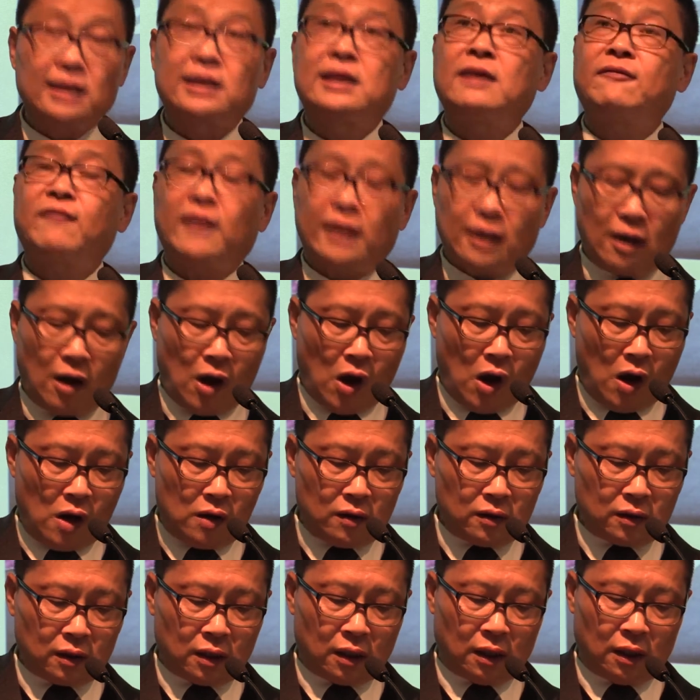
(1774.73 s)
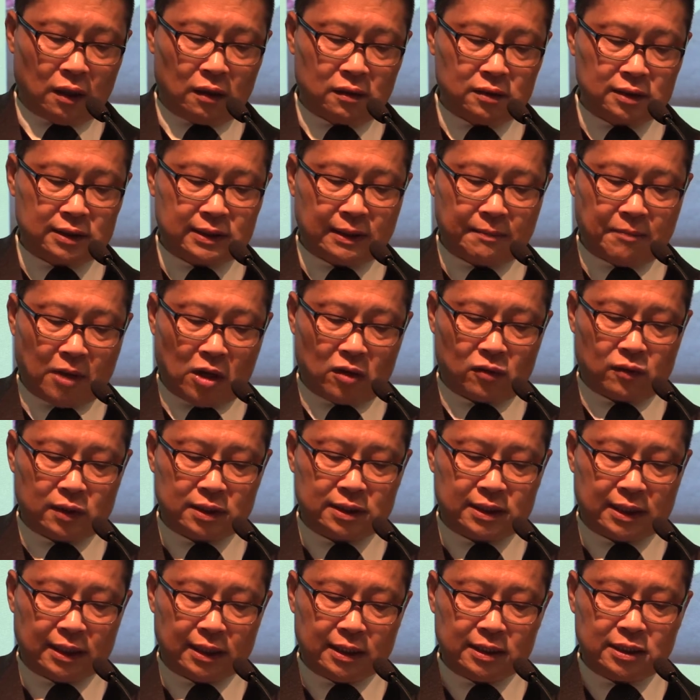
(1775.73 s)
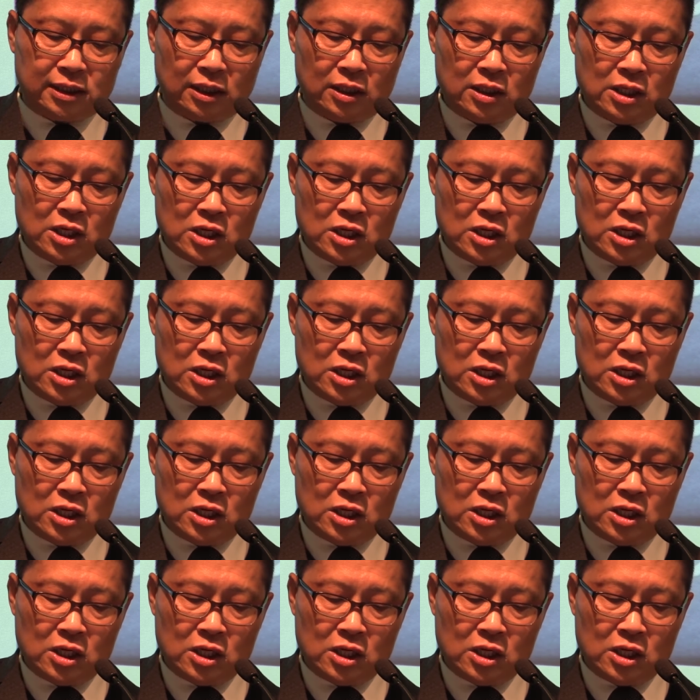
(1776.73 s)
Giving Hong Kong democracy